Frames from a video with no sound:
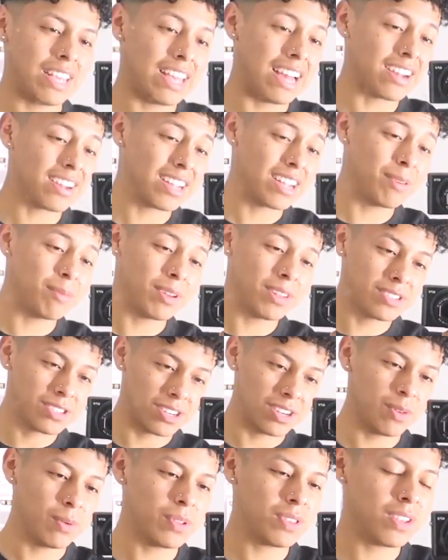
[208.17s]
that y'all can come on the
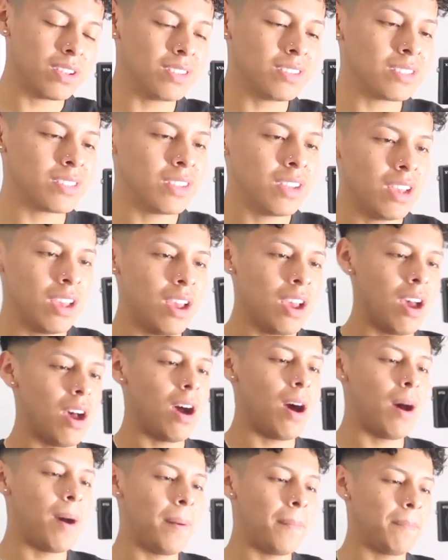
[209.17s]
journey with us.
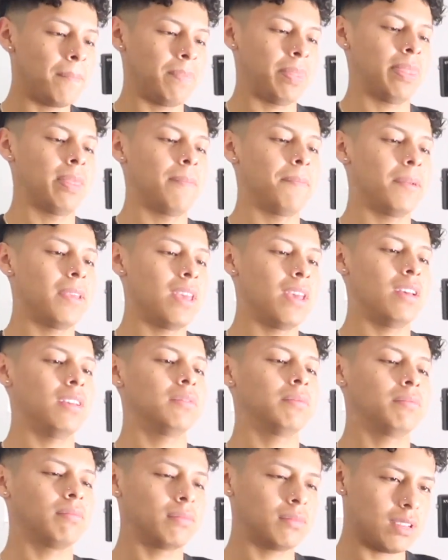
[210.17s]
Um, but yeah,
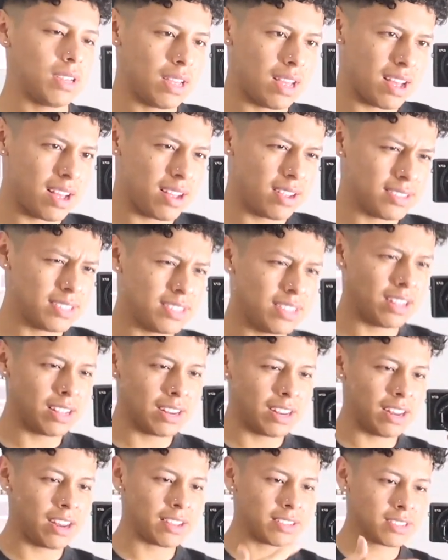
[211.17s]
I'll see y'all
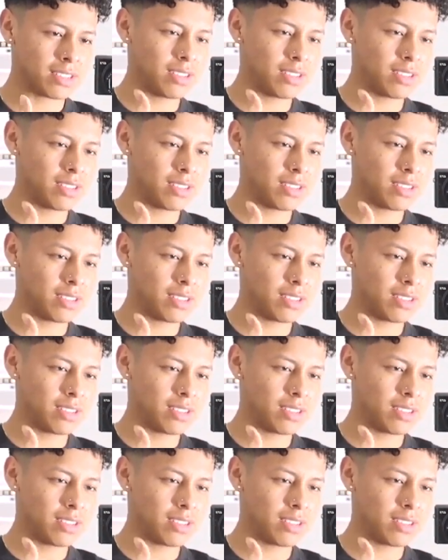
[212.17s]
in the next